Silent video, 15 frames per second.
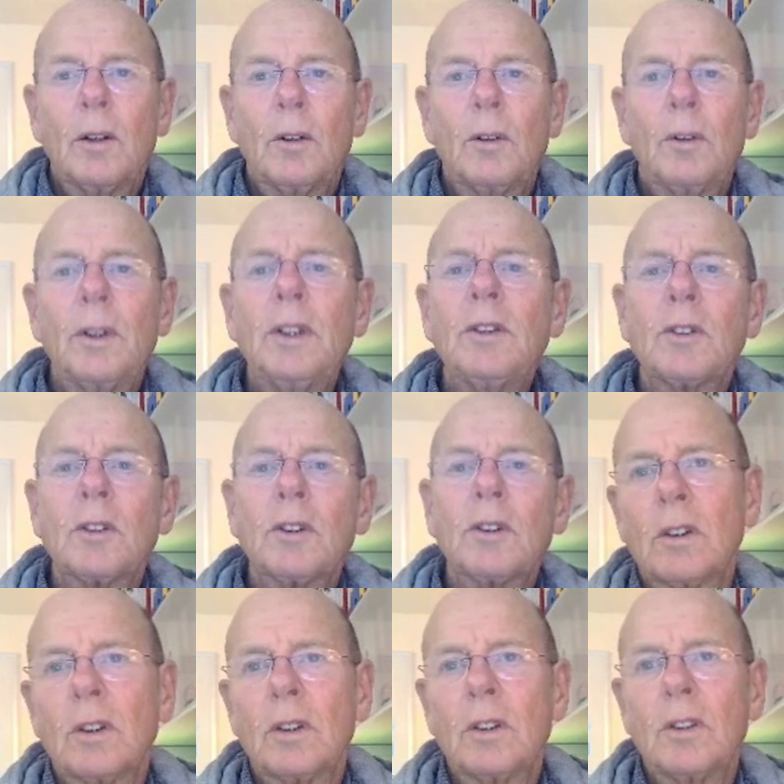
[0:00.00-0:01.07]

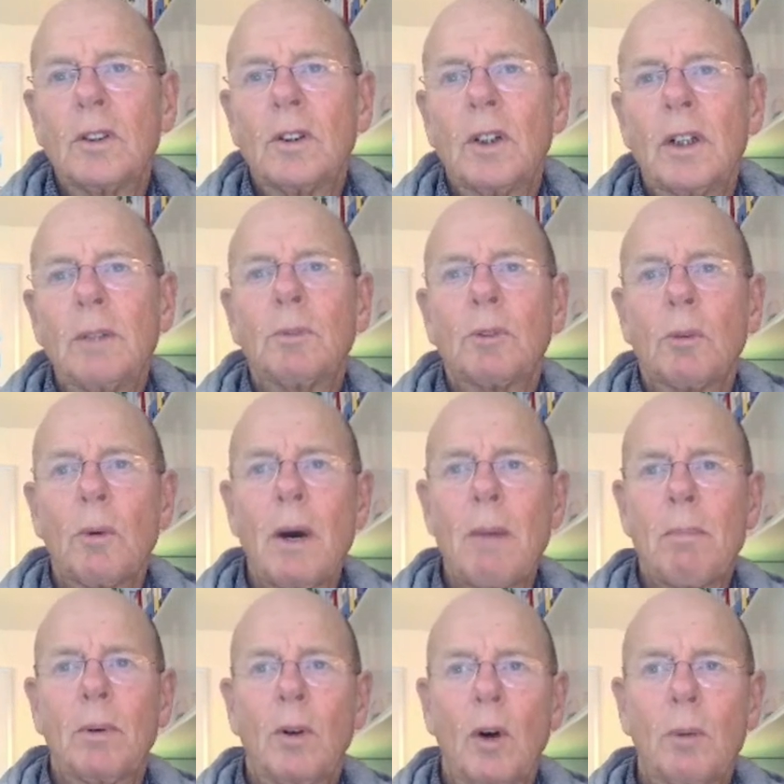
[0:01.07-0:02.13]
Recent James
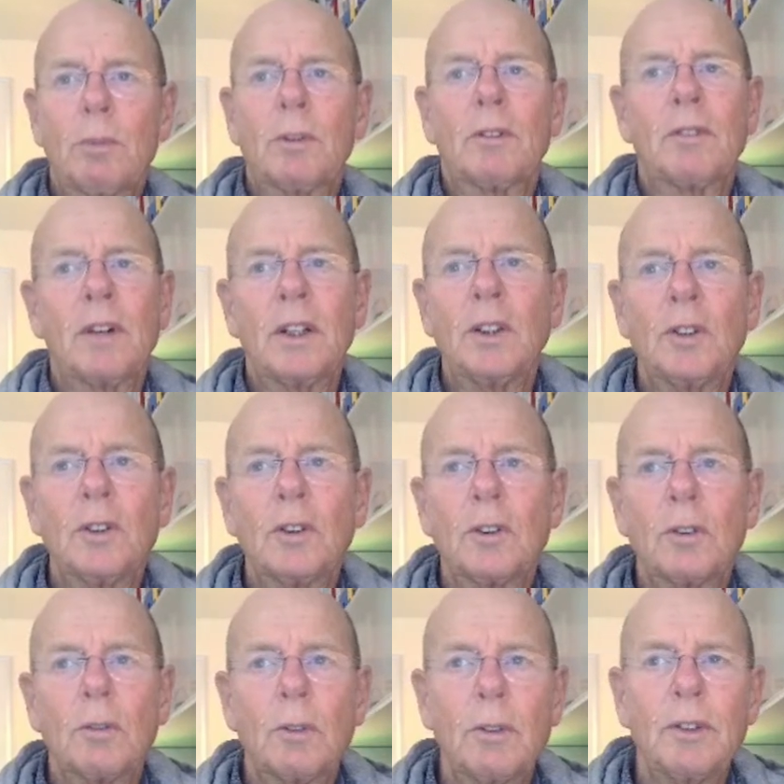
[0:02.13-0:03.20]
Webb
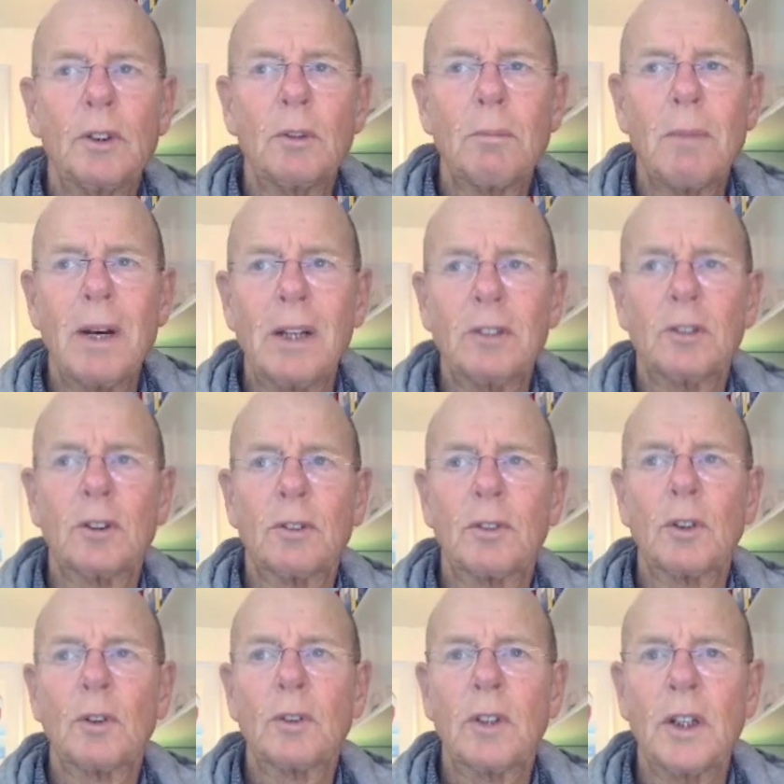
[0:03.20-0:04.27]
observations reveal massive
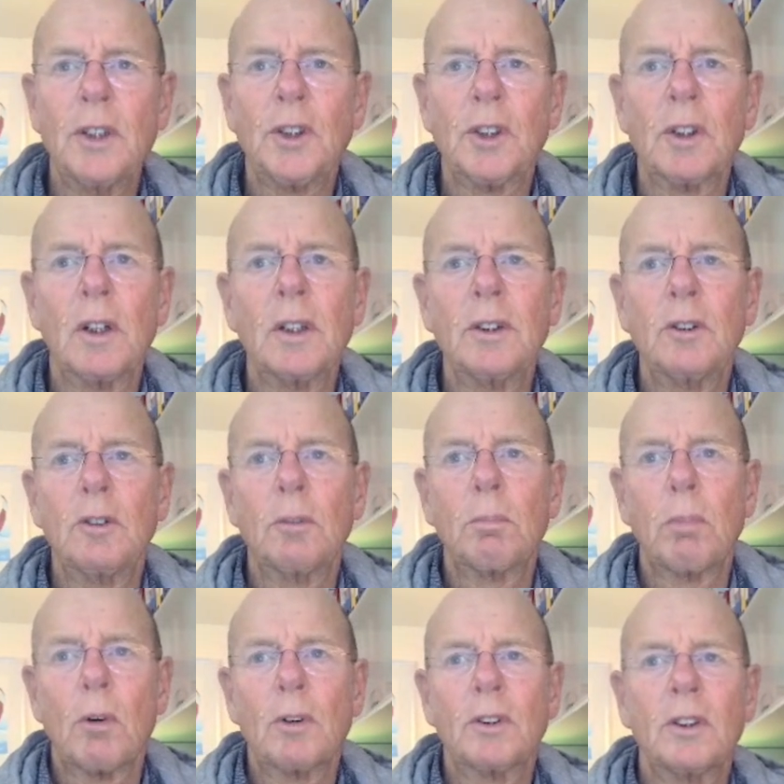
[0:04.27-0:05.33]
rotationally
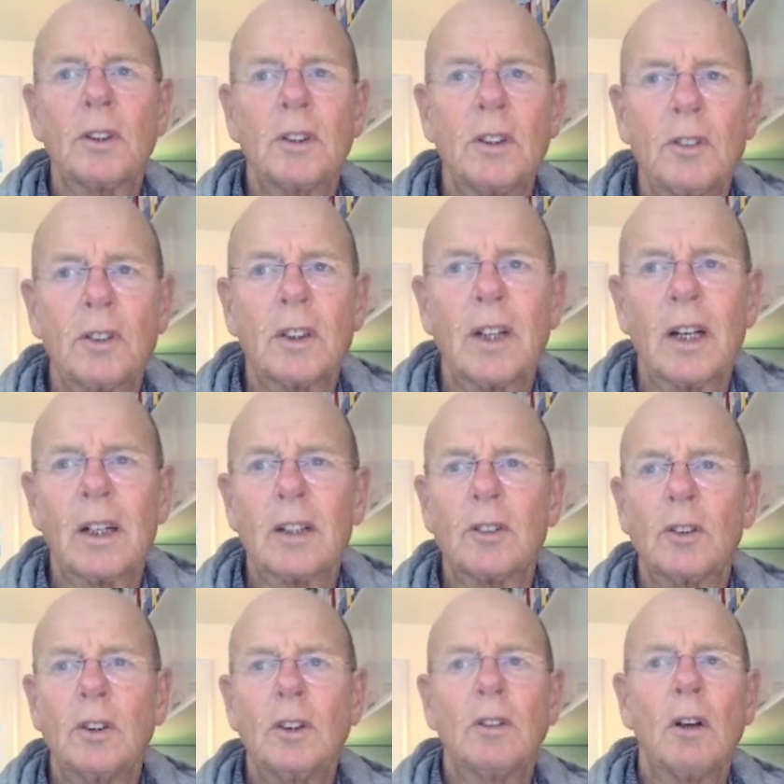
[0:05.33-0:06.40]
supported disk
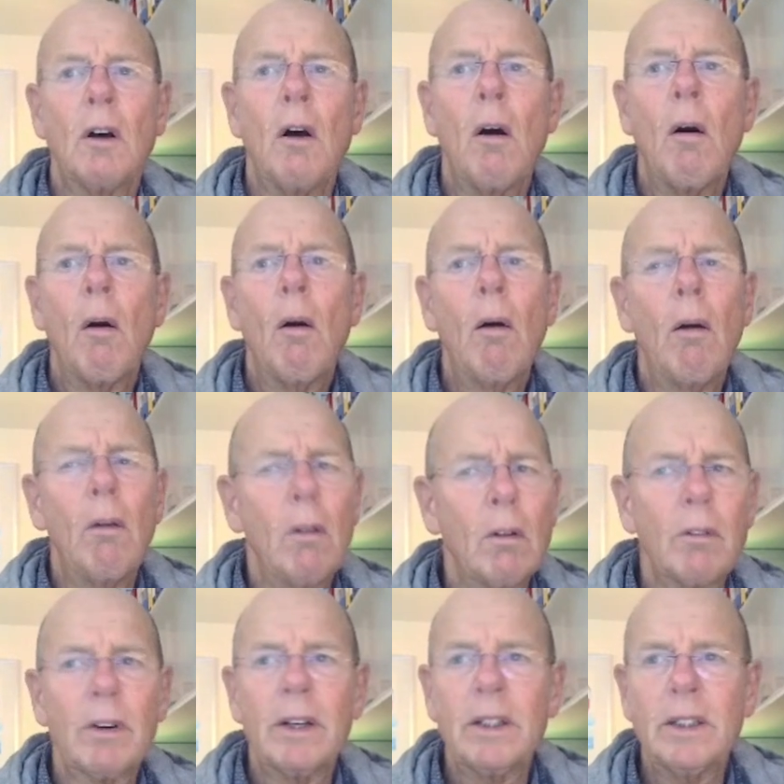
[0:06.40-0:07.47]
galaxies
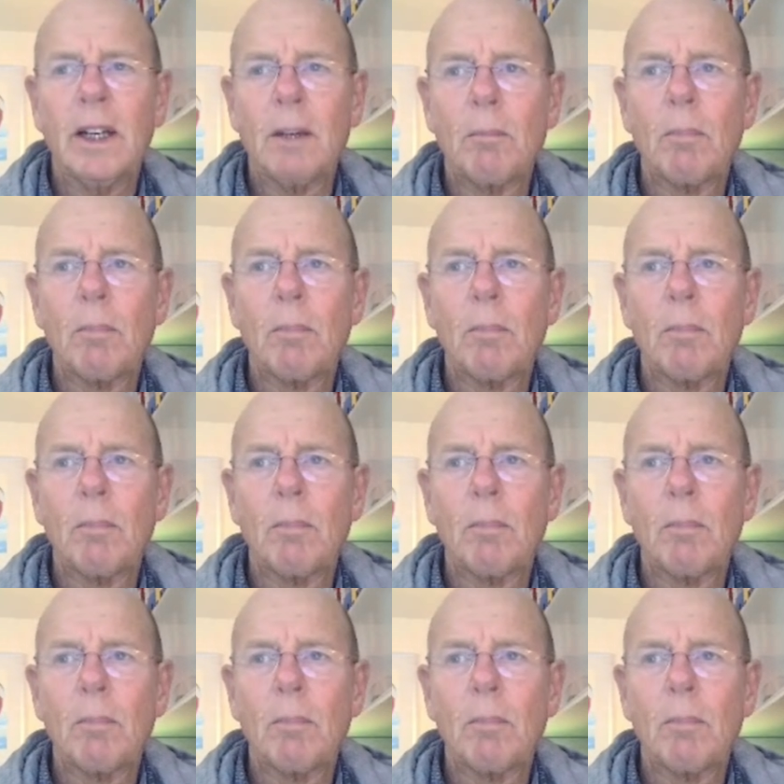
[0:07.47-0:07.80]
already in